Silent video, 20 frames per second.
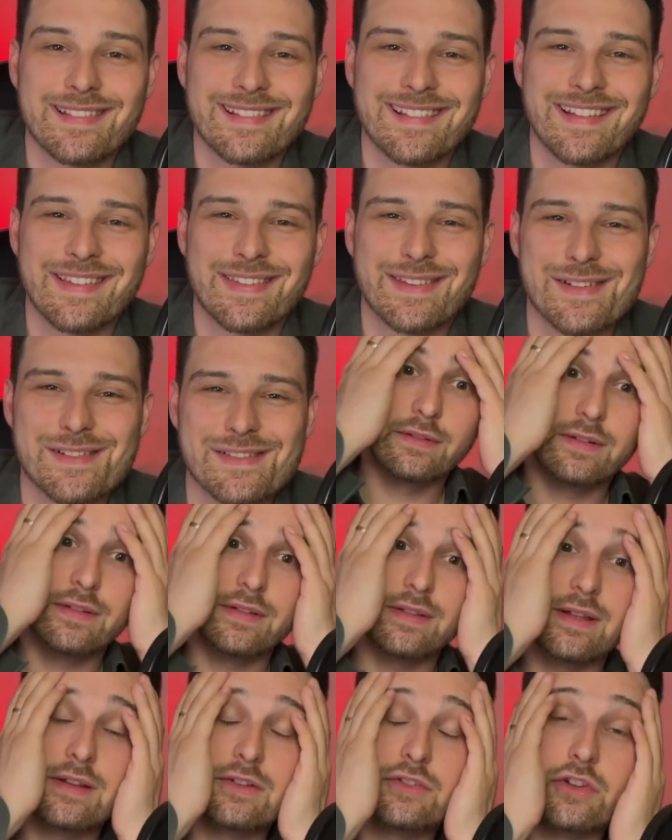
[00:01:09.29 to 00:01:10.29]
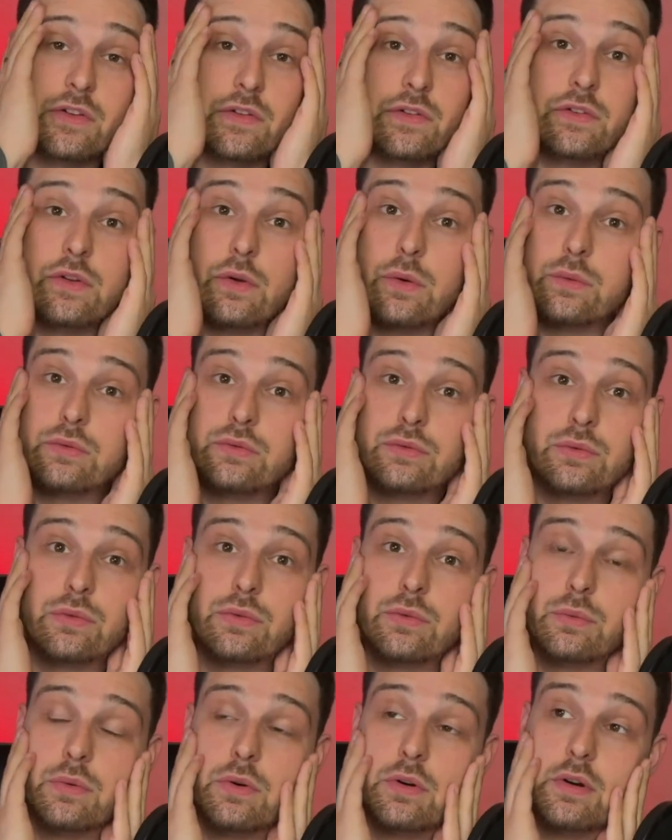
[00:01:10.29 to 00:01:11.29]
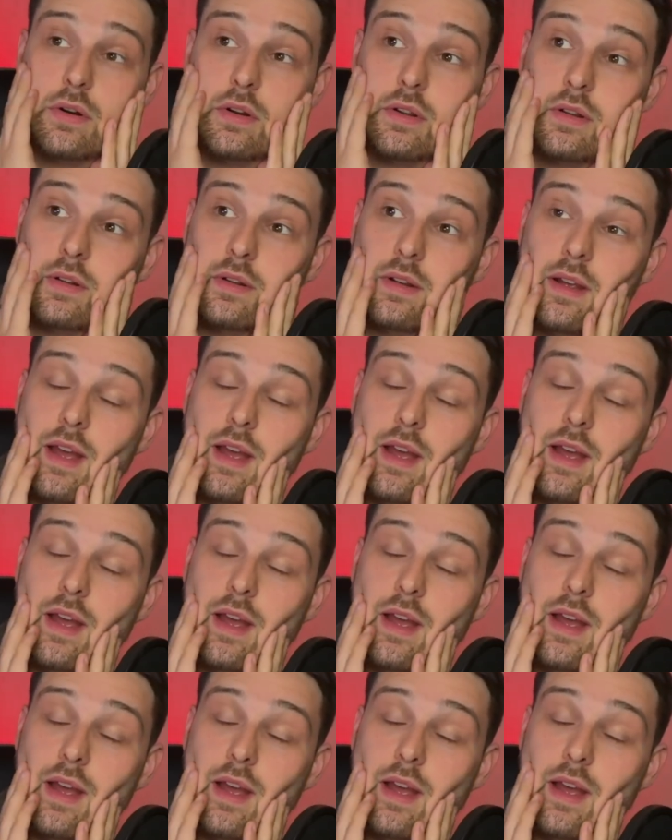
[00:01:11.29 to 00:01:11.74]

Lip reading: Let's go. They just don't do the work.